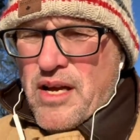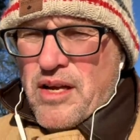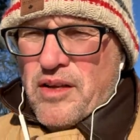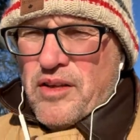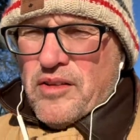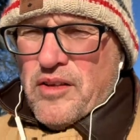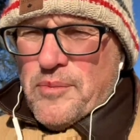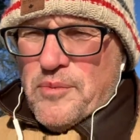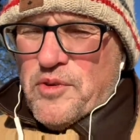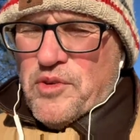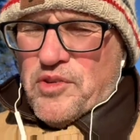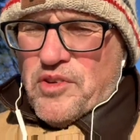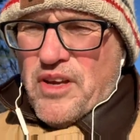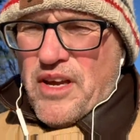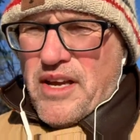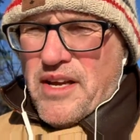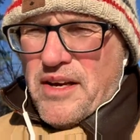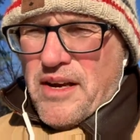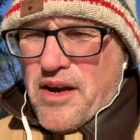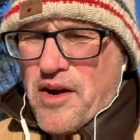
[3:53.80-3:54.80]
Some that
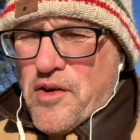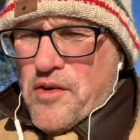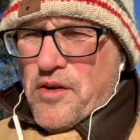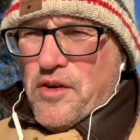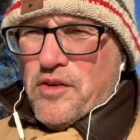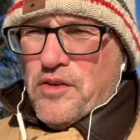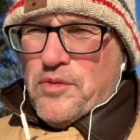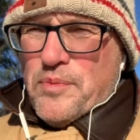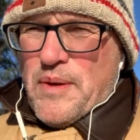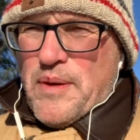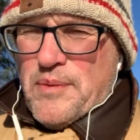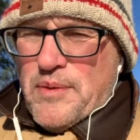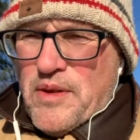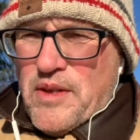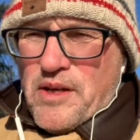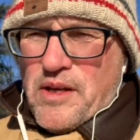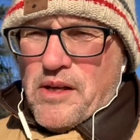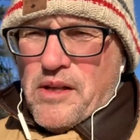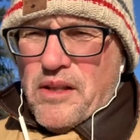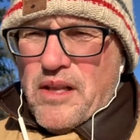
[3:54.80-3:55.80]
stand out is maybe
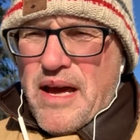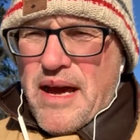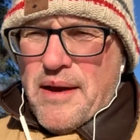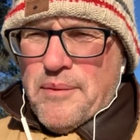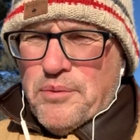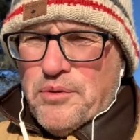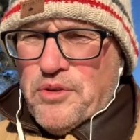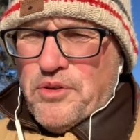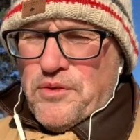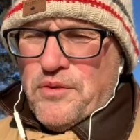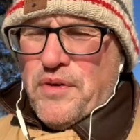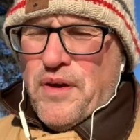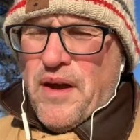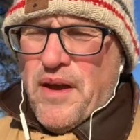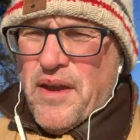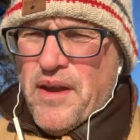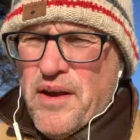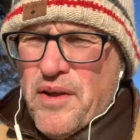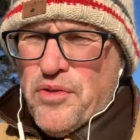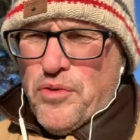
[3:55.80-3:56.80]
the collapse of
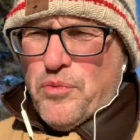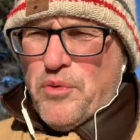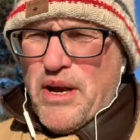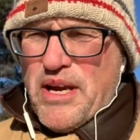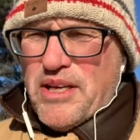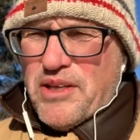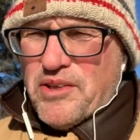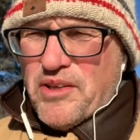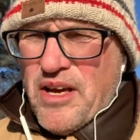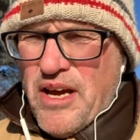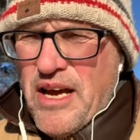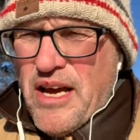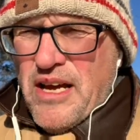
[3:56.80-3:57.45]
Thwaites